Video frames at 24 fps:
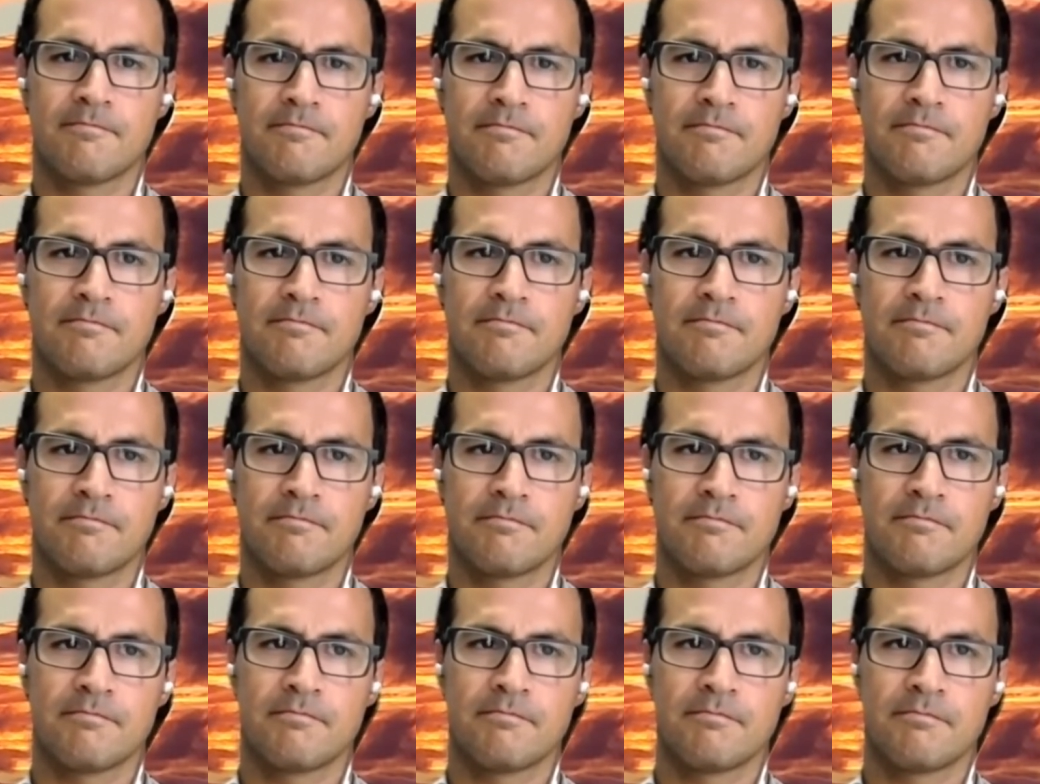
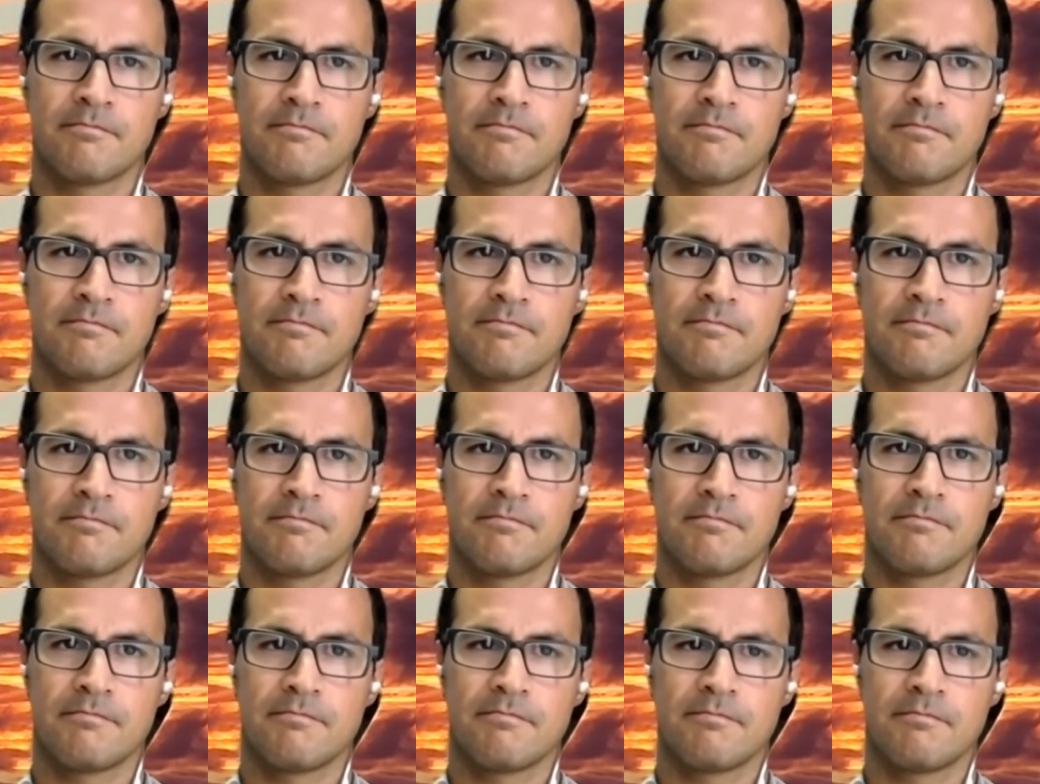
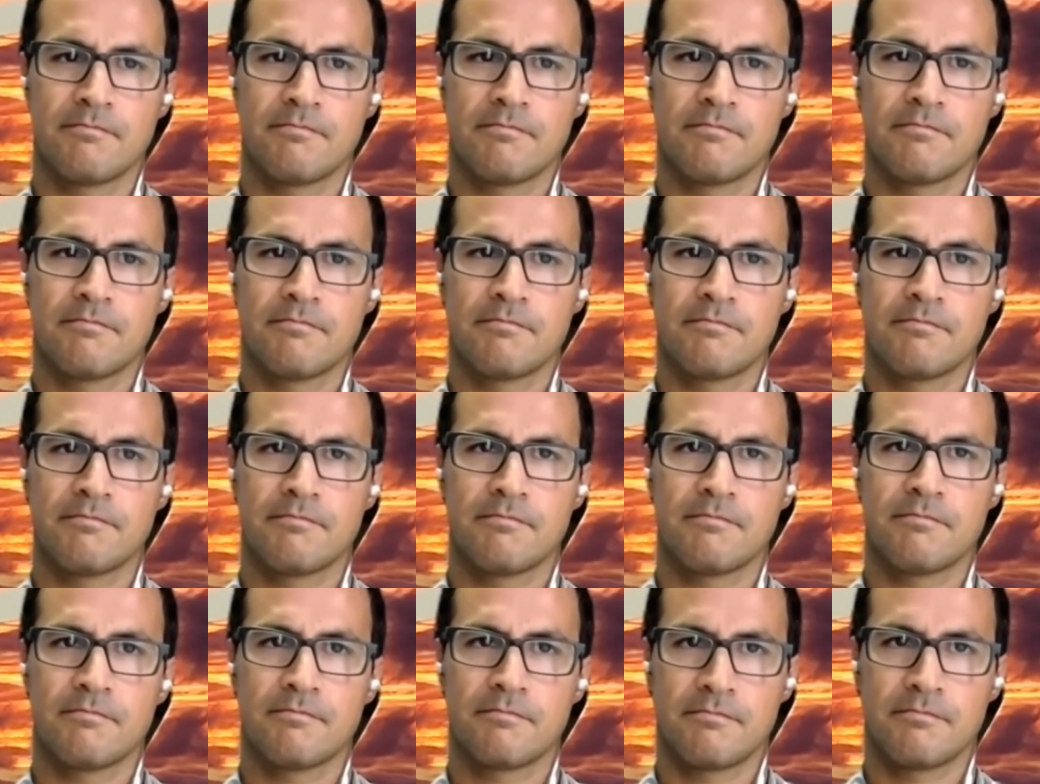
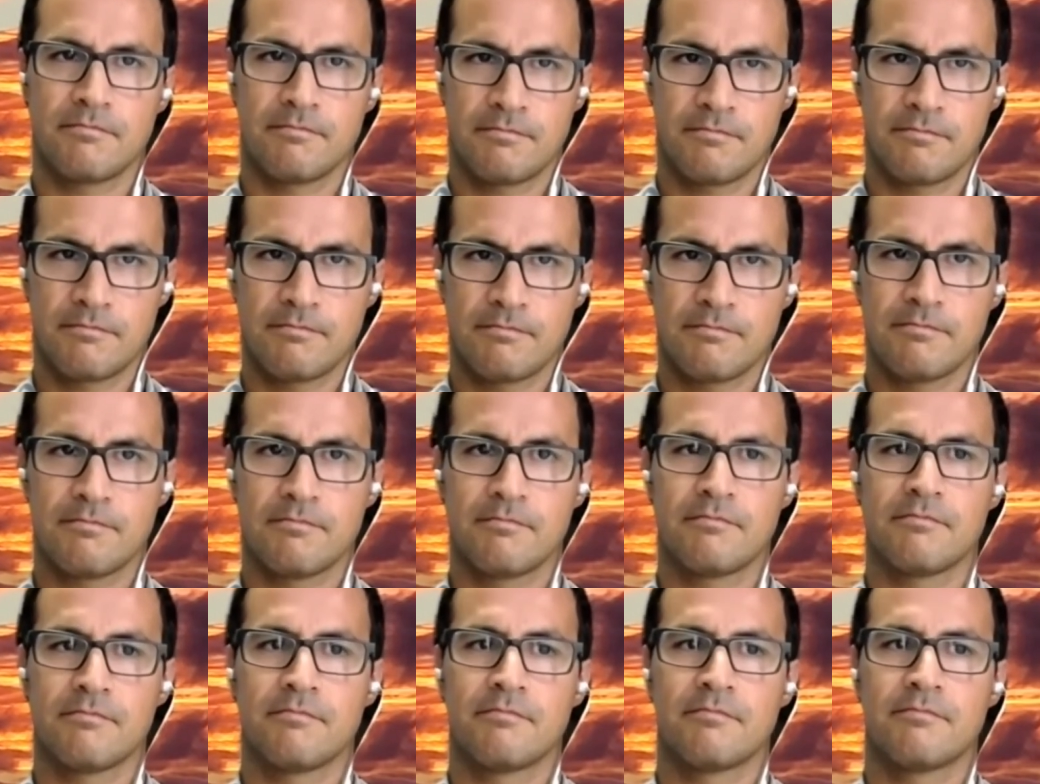
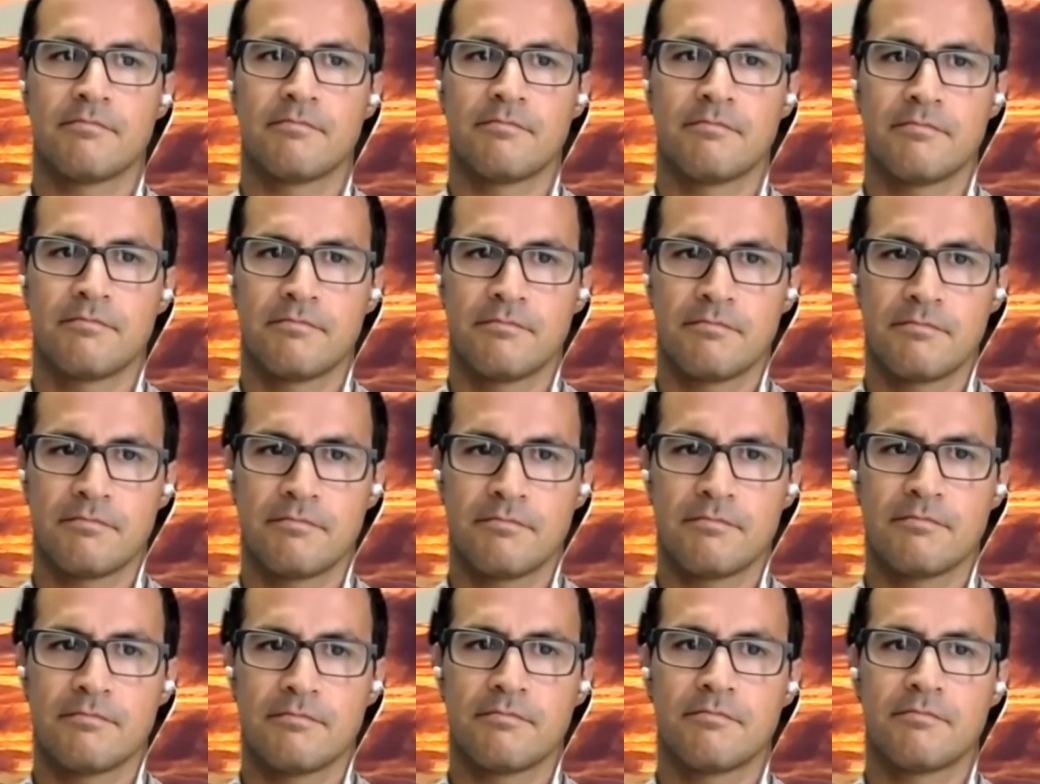
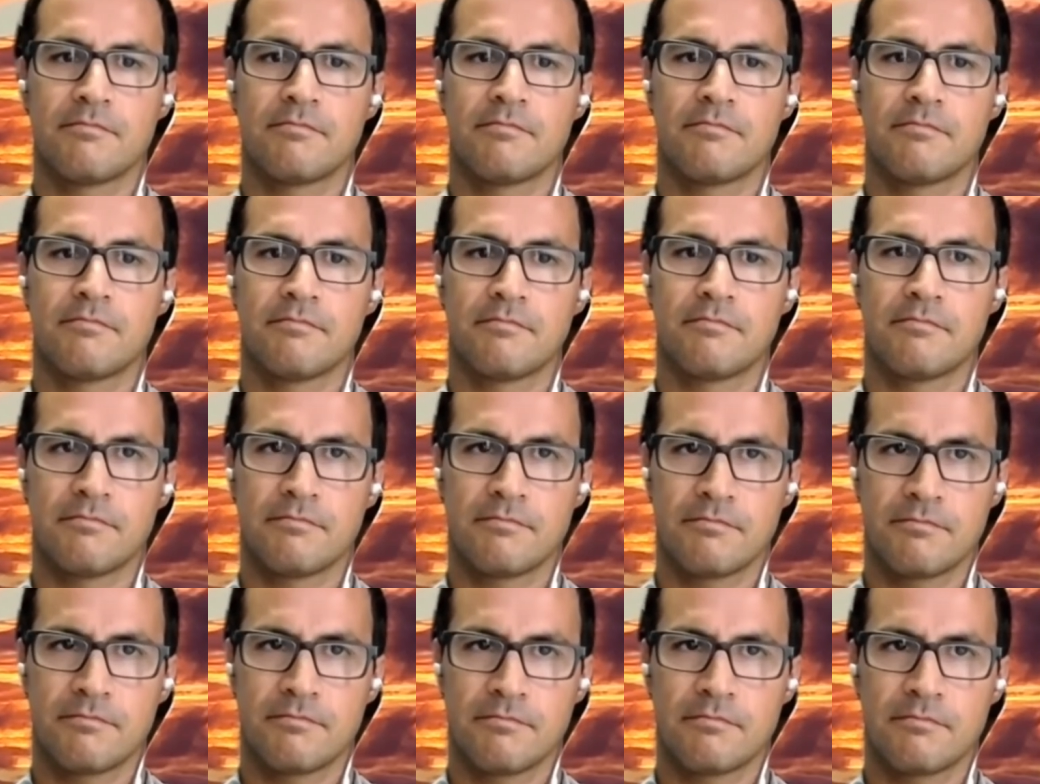
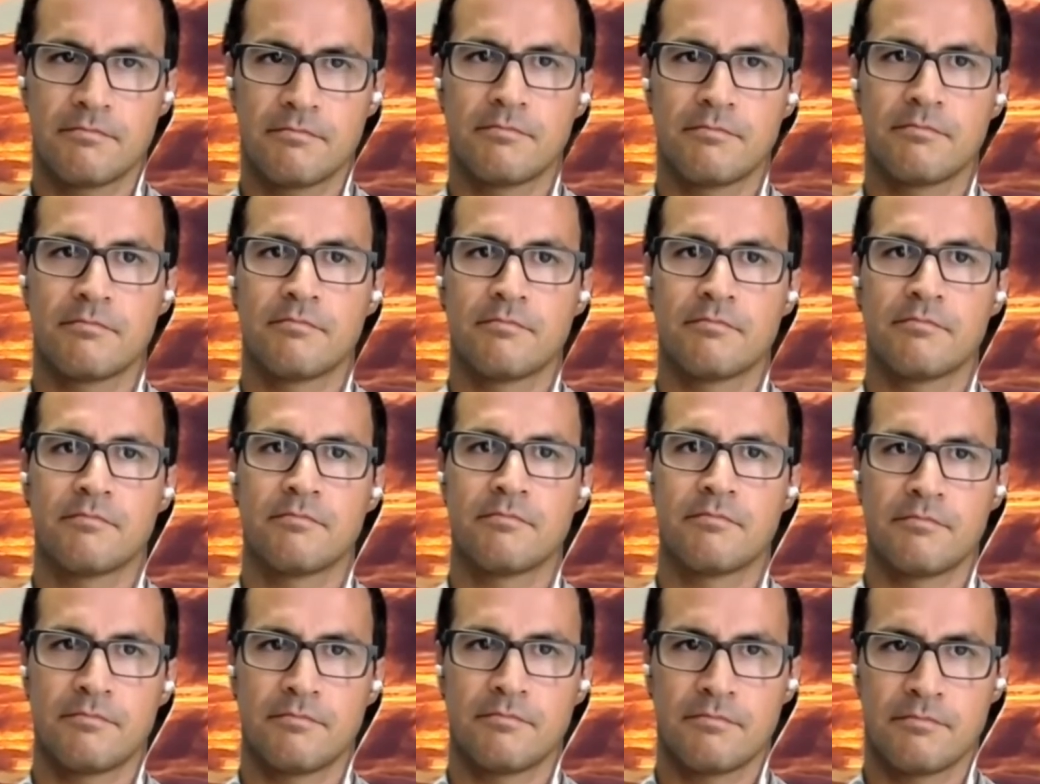
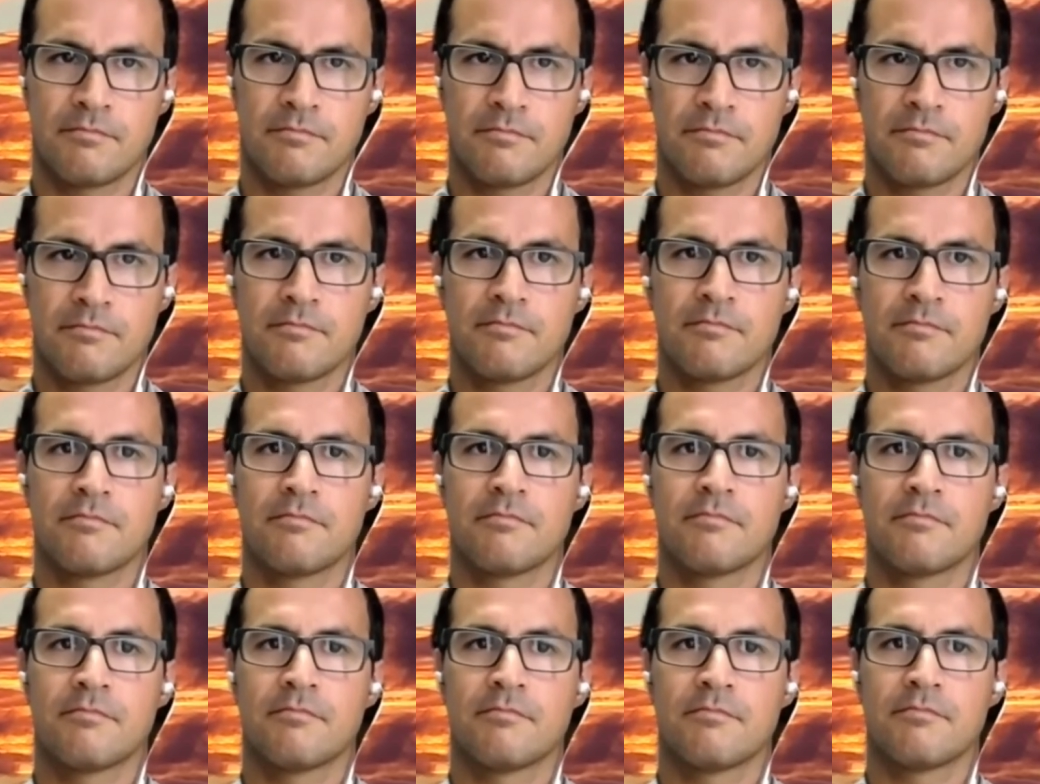
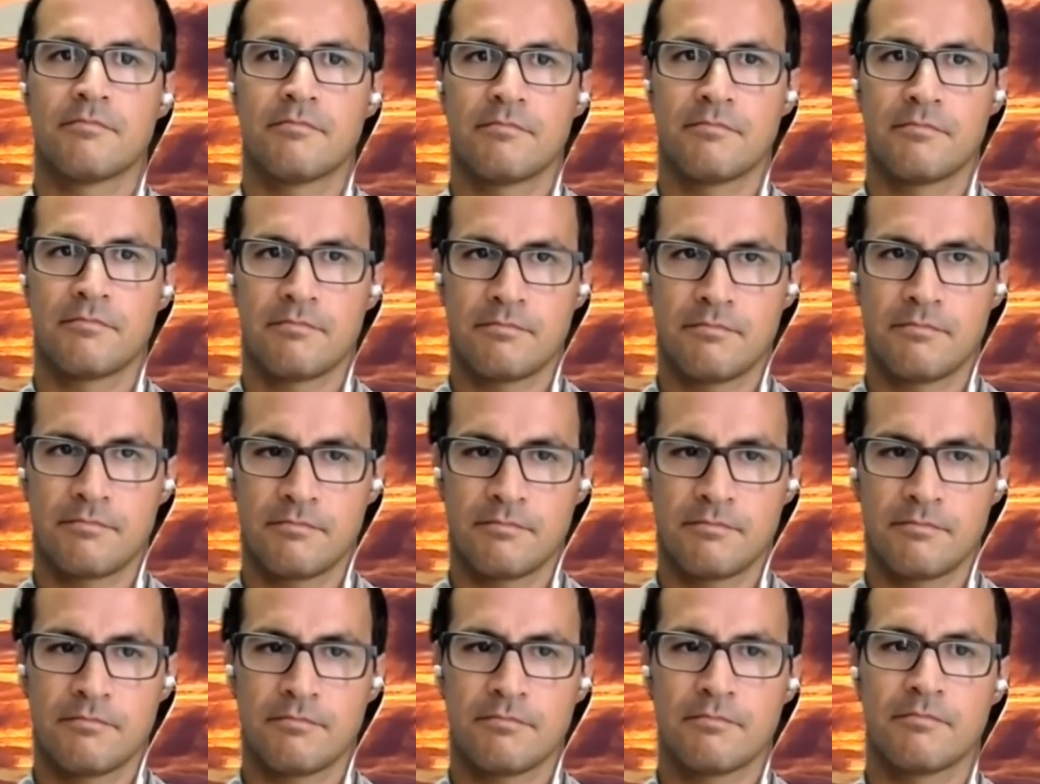
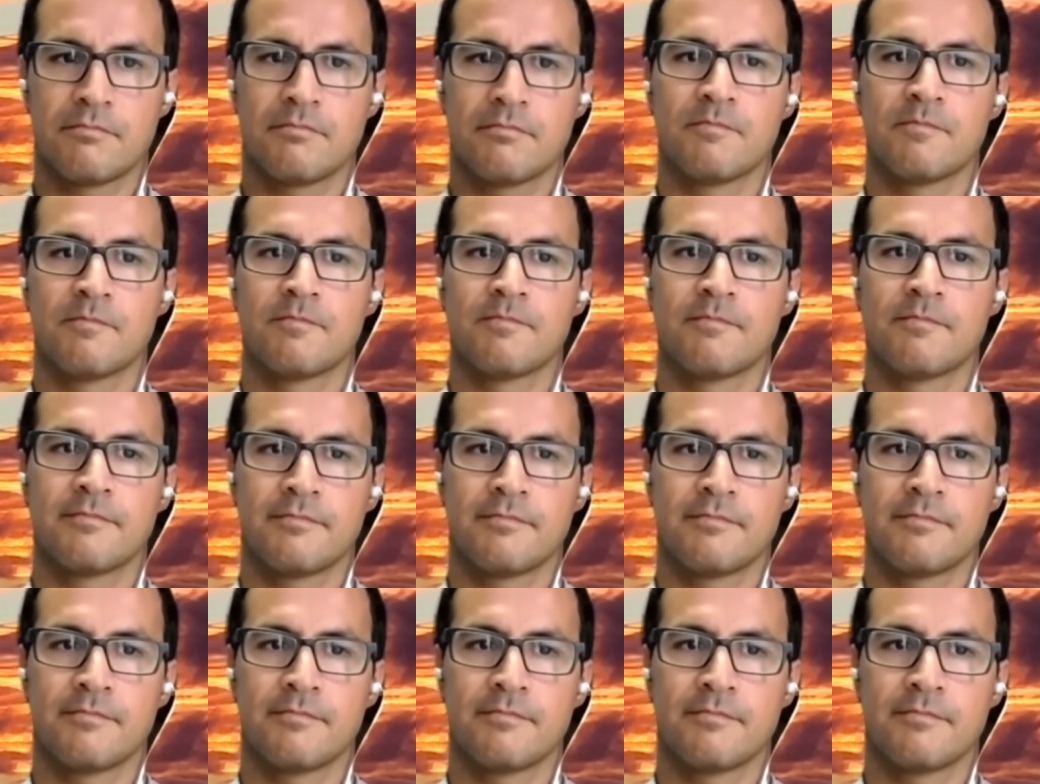The person shown says nothing.